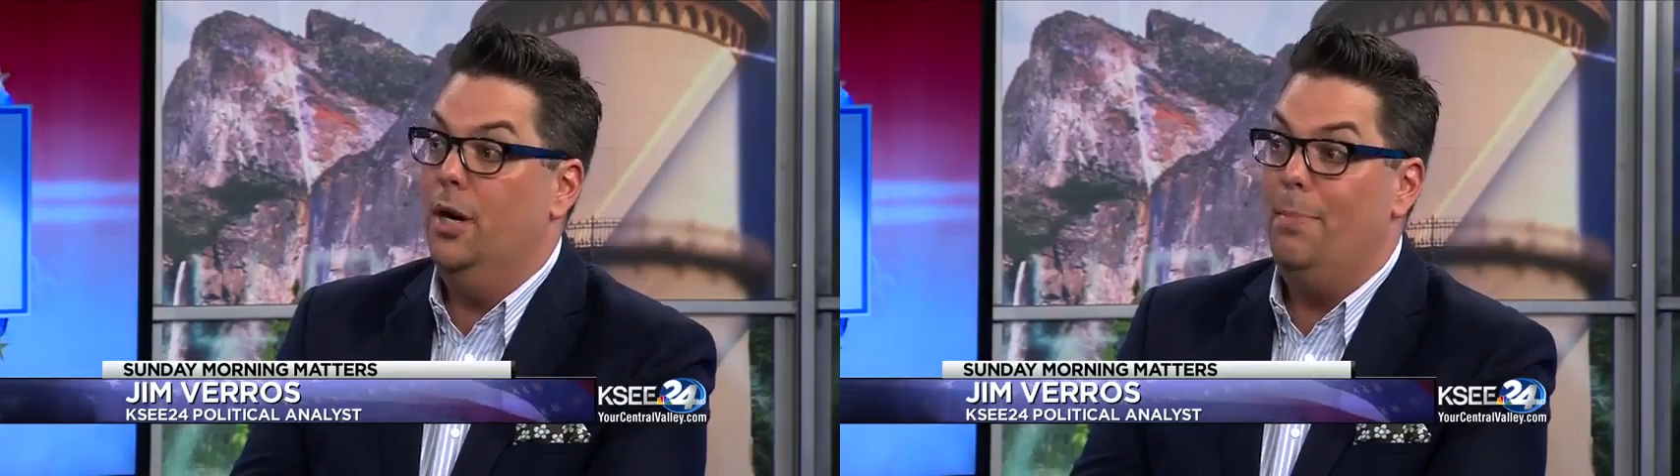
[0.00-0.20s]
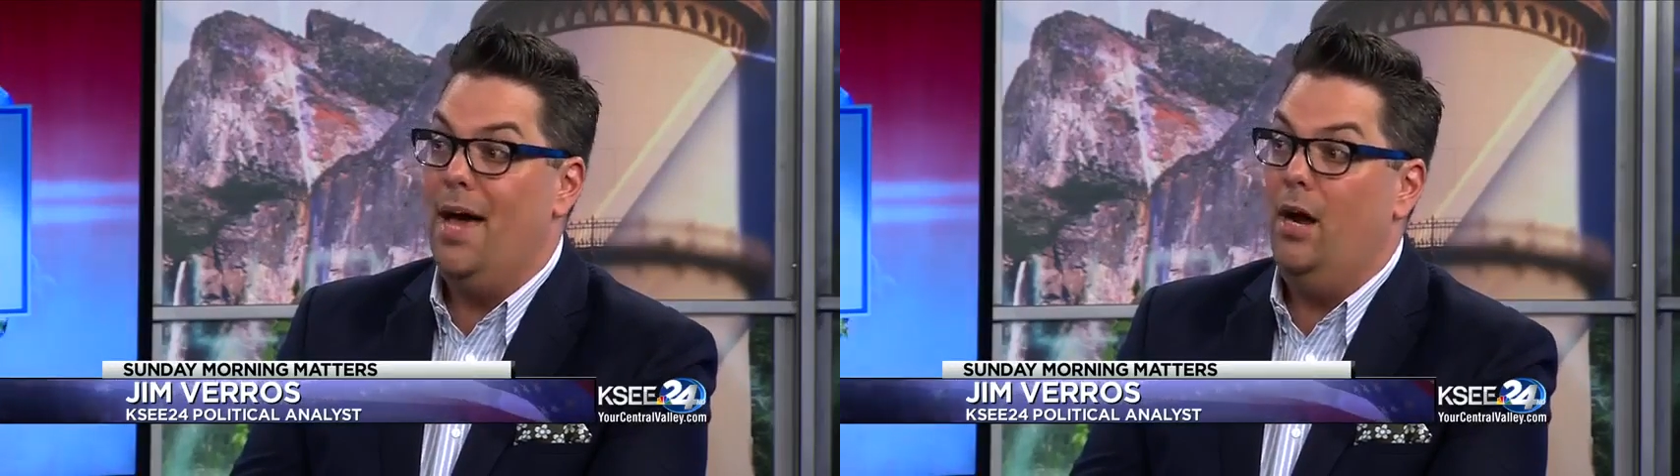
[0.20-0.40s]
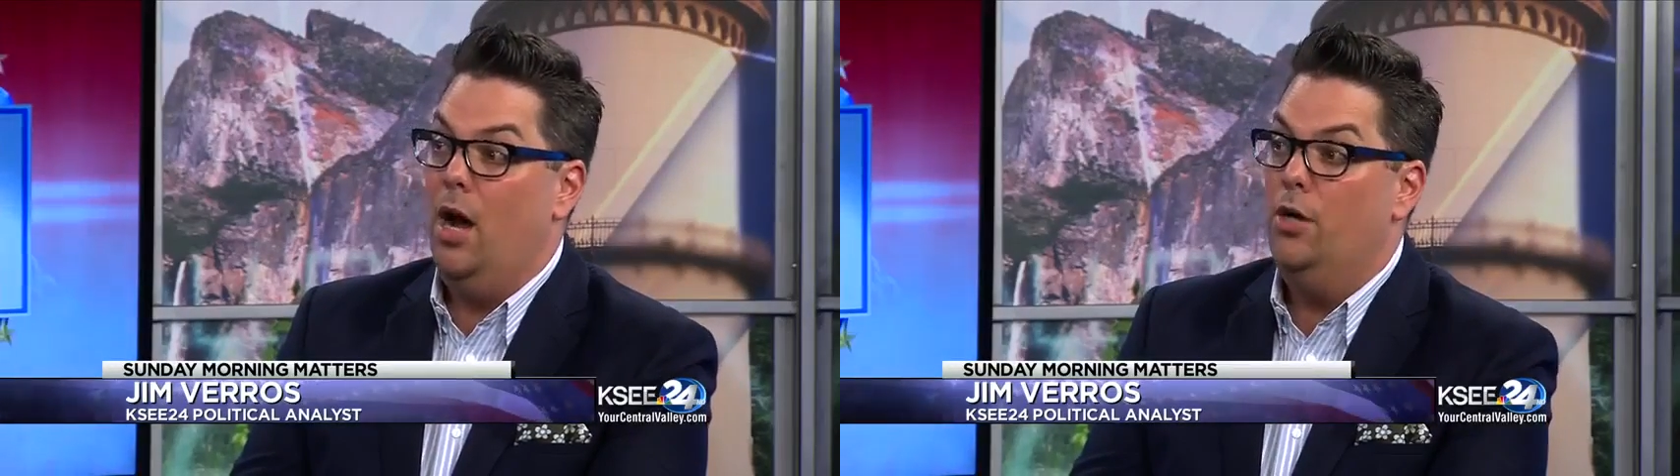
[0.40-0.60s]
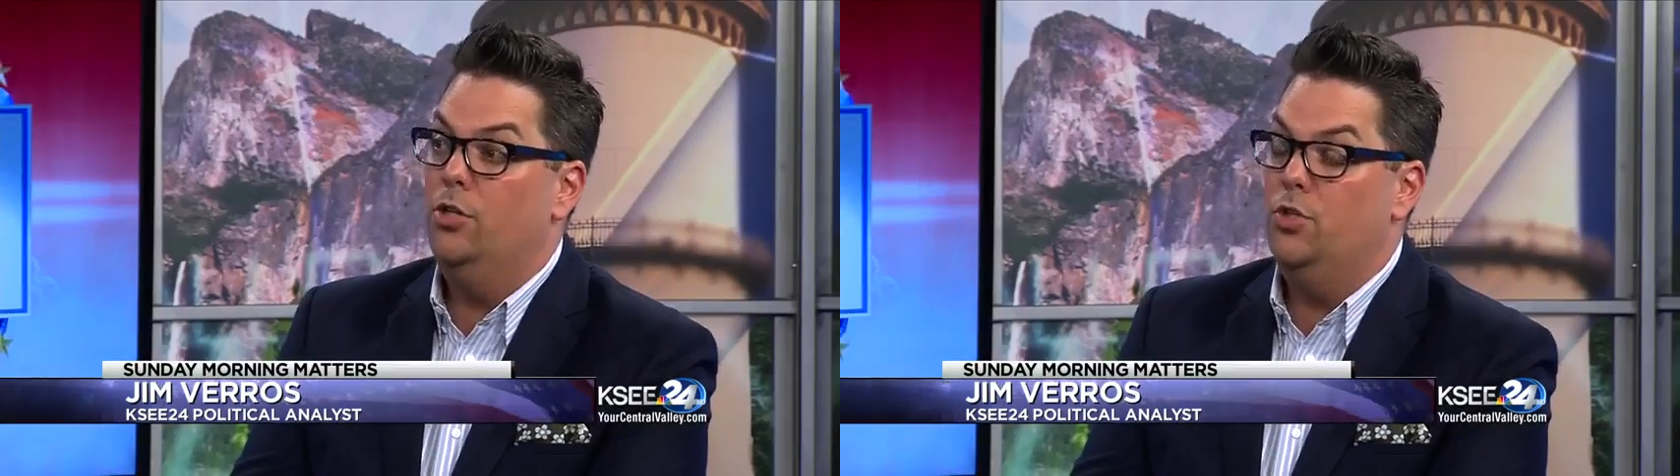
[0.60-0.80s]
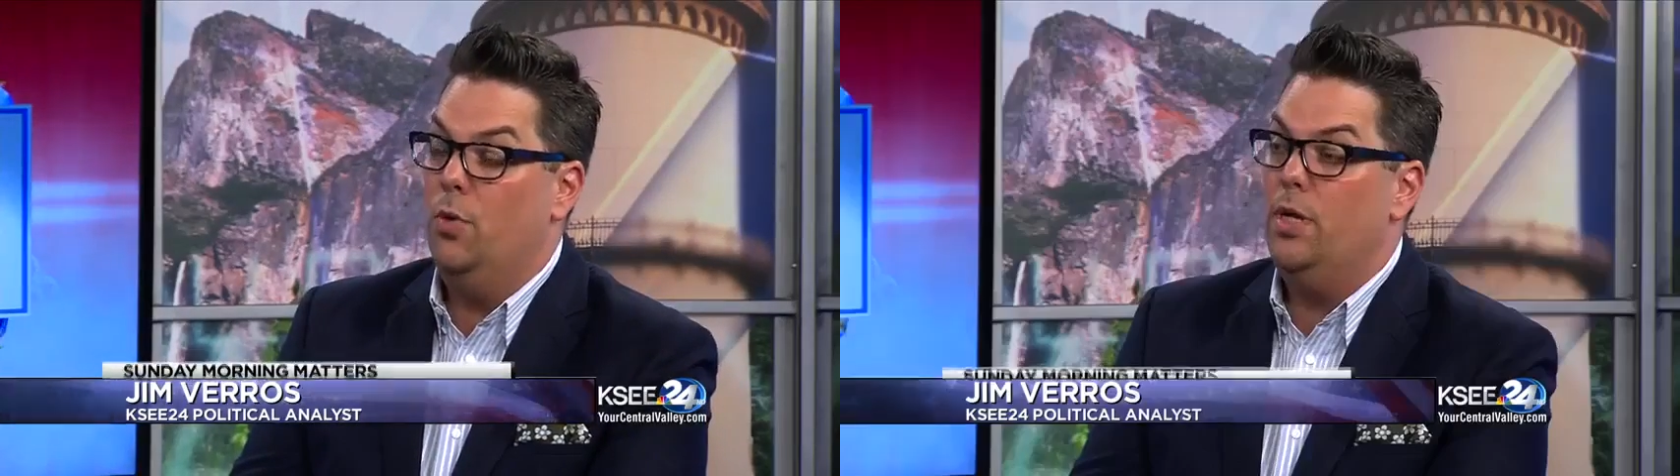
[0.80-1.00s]
year about
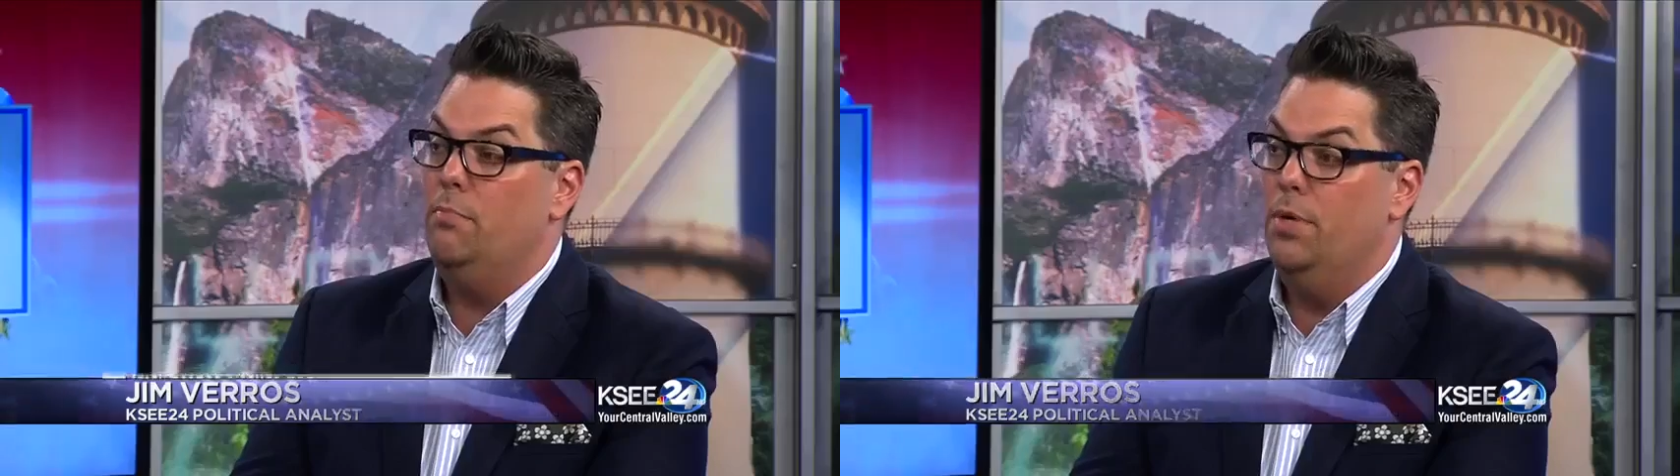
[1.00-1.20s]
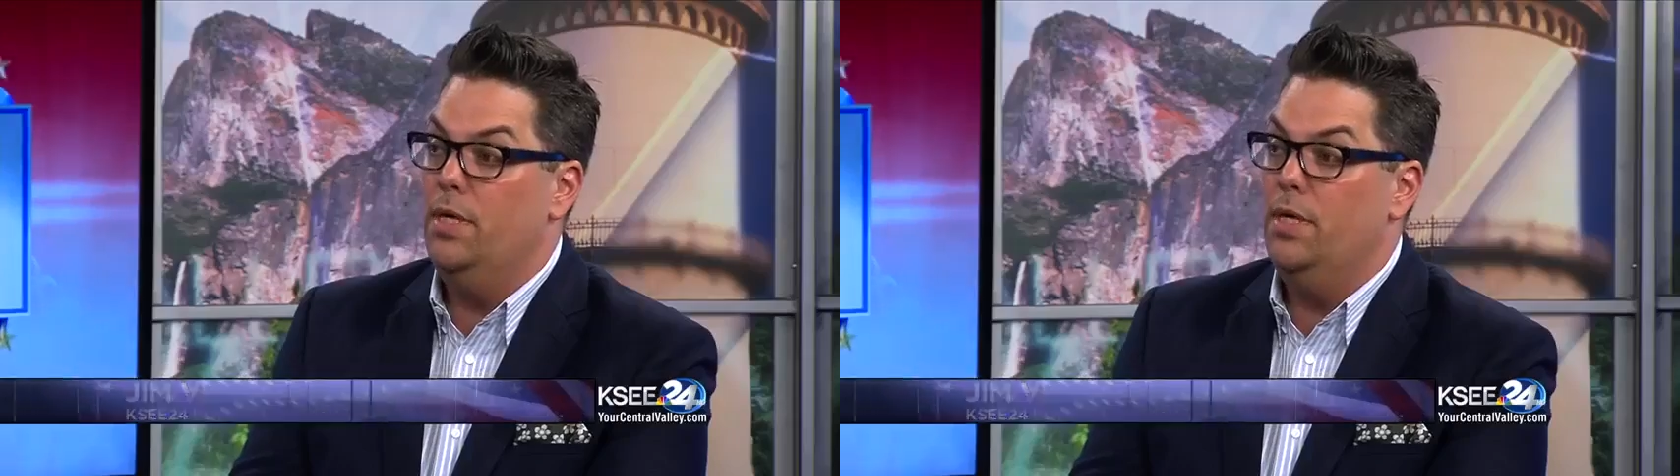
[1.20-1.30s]
$120